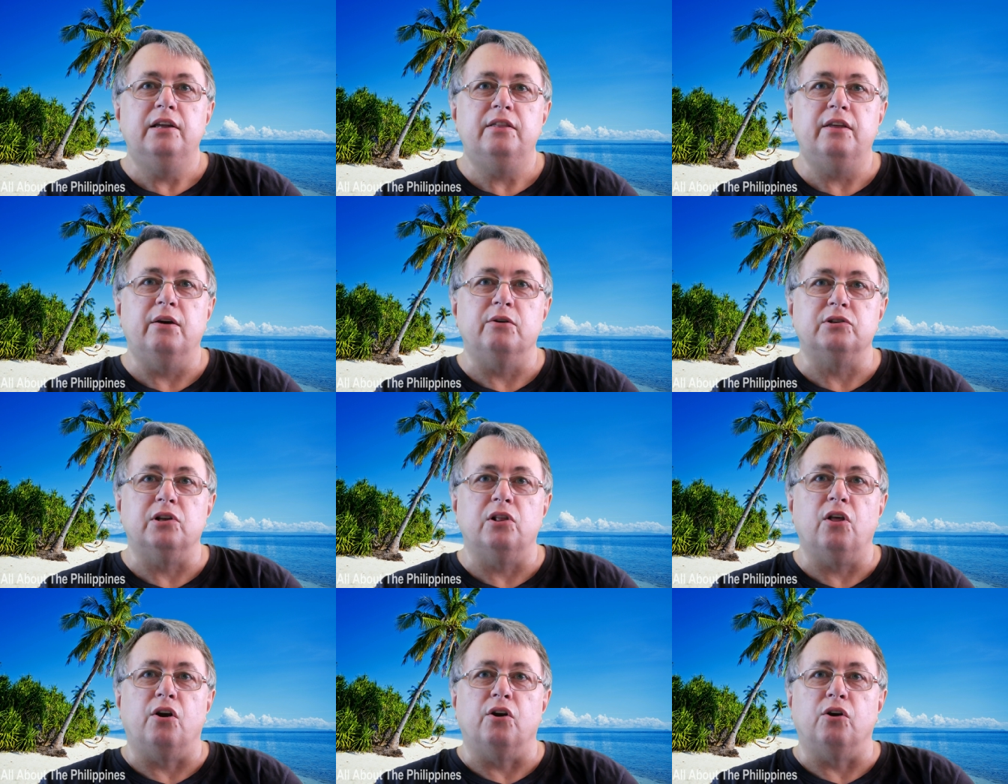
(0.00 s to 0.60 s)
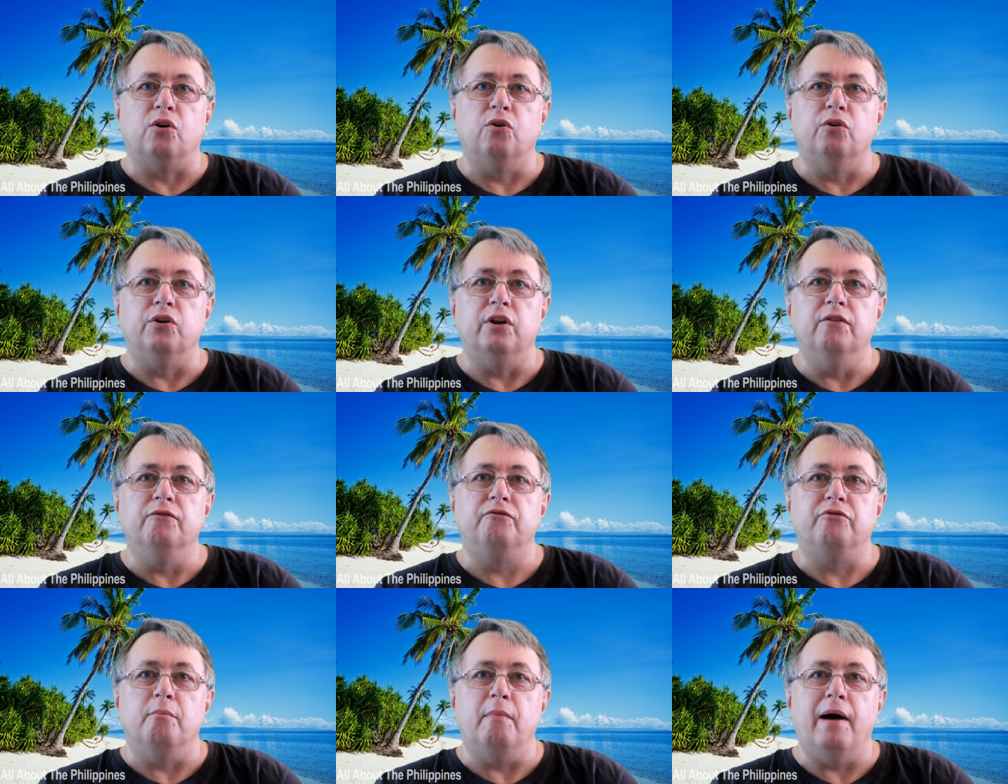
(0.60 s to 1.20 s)
there was a lot of good
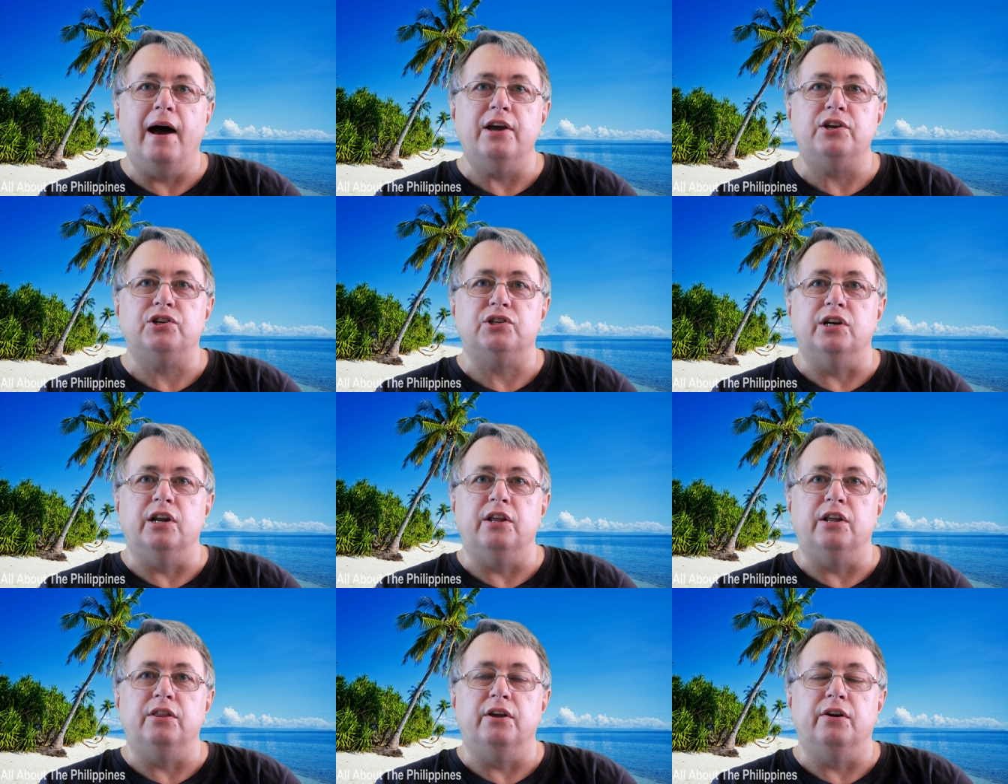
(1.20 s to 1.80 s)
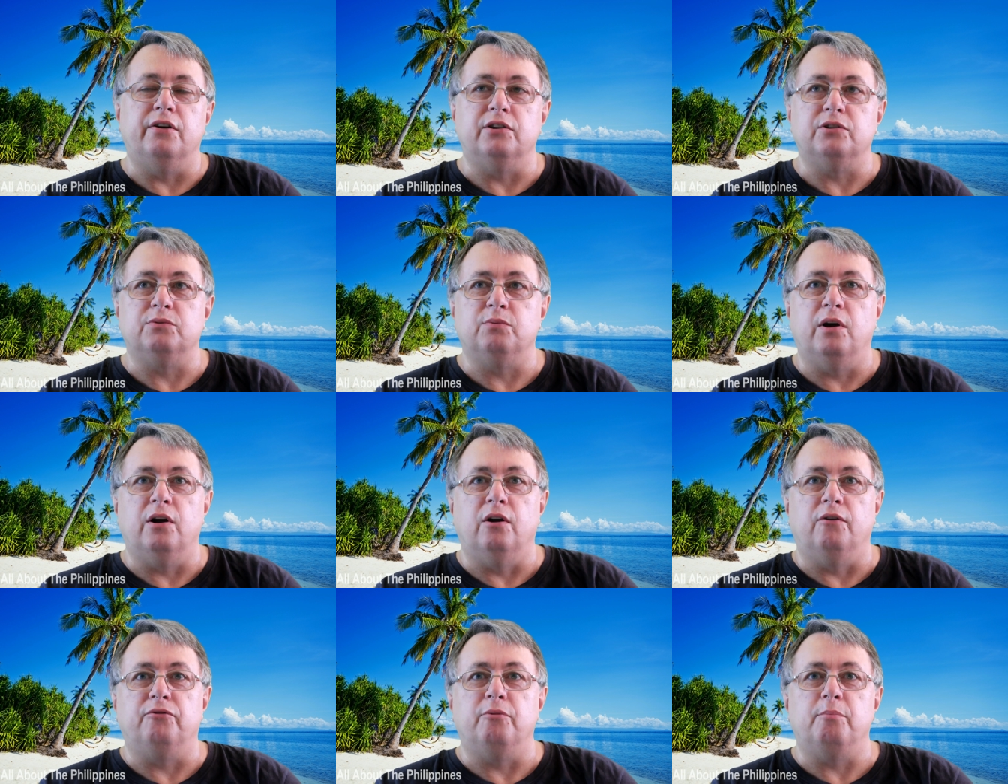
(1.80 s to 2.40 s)
information in there as
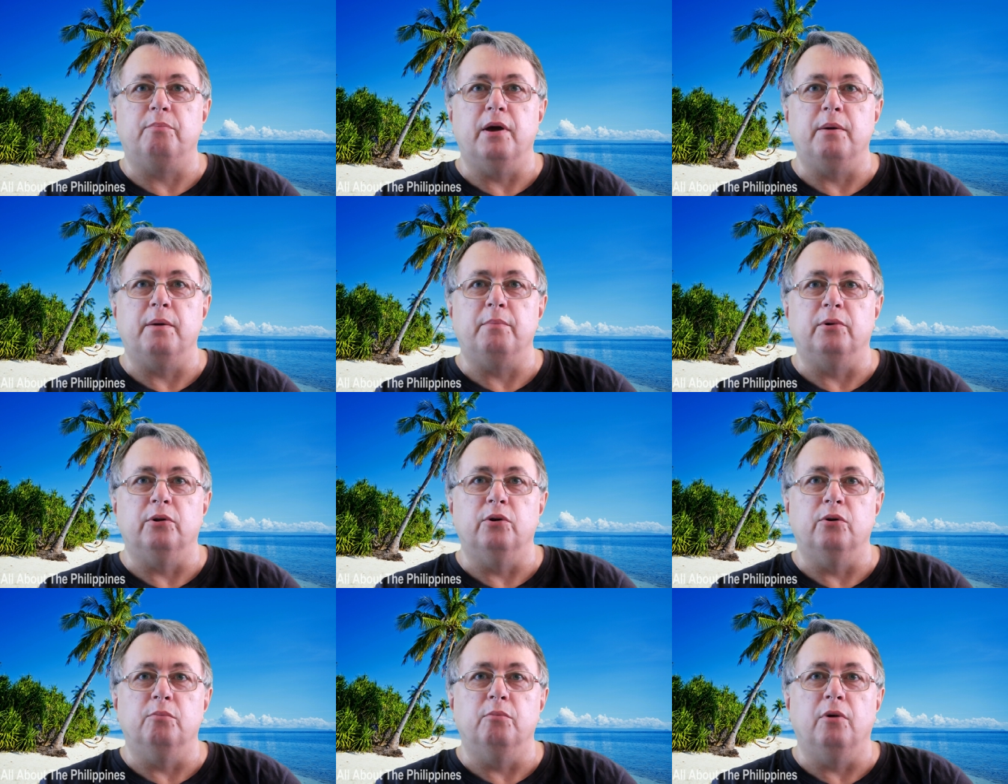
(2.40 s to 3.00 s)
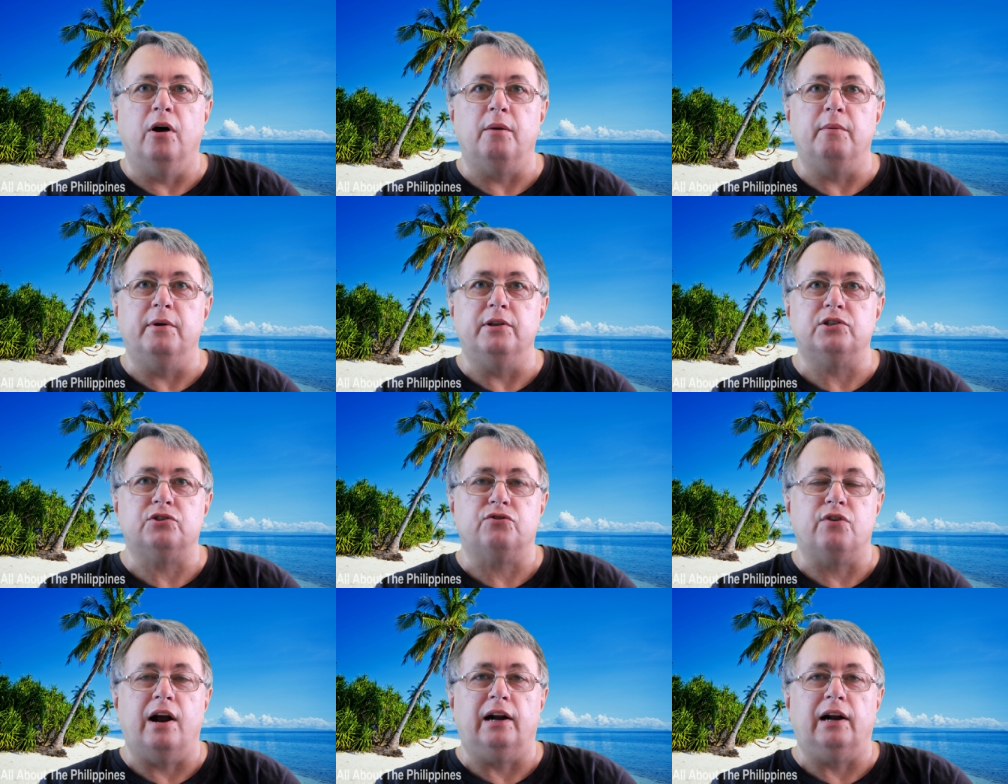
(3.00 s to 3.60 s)
well for people who might have been
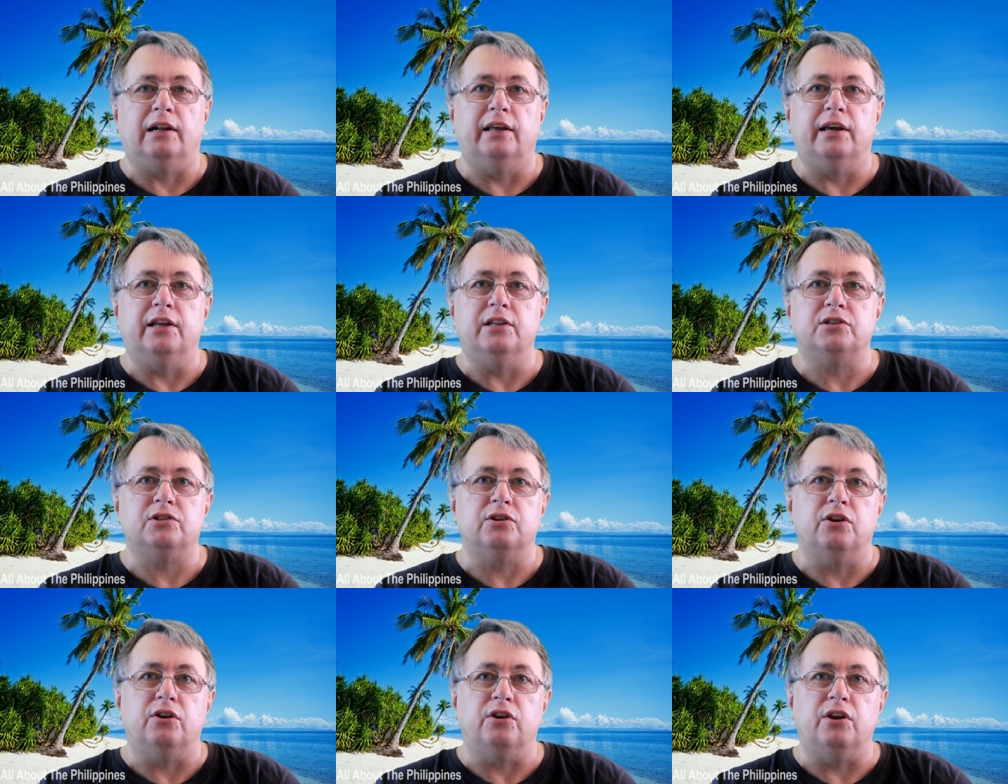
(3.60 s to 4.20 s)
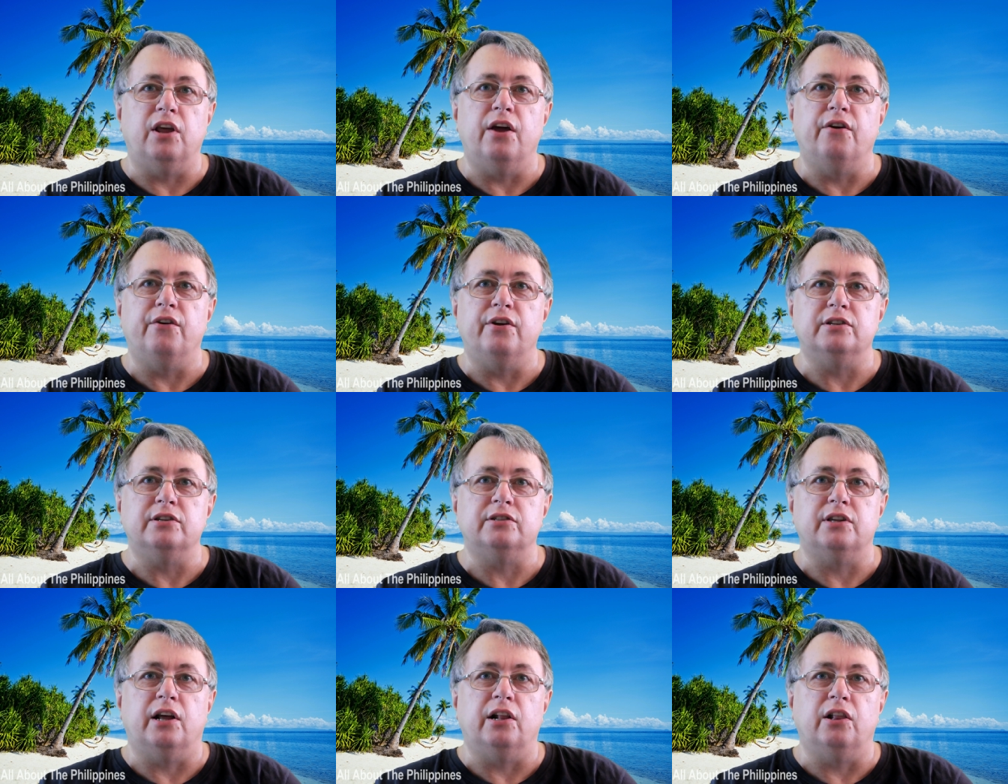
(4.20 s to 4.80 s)
struggling in certain
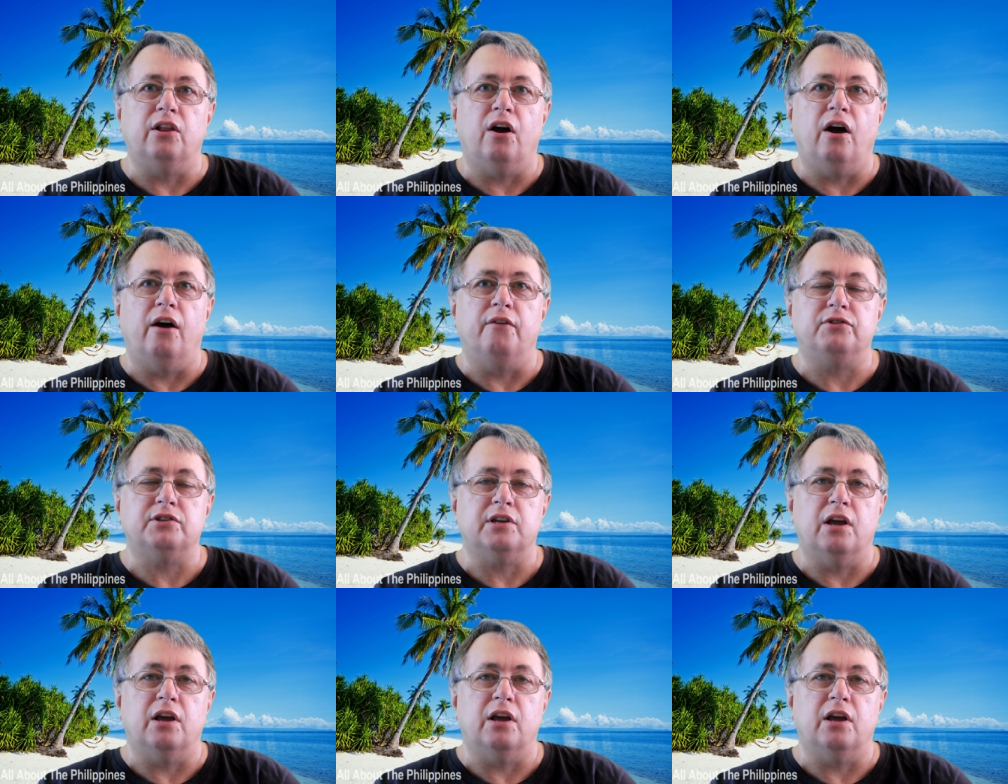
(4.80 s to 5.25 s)
areas of their life.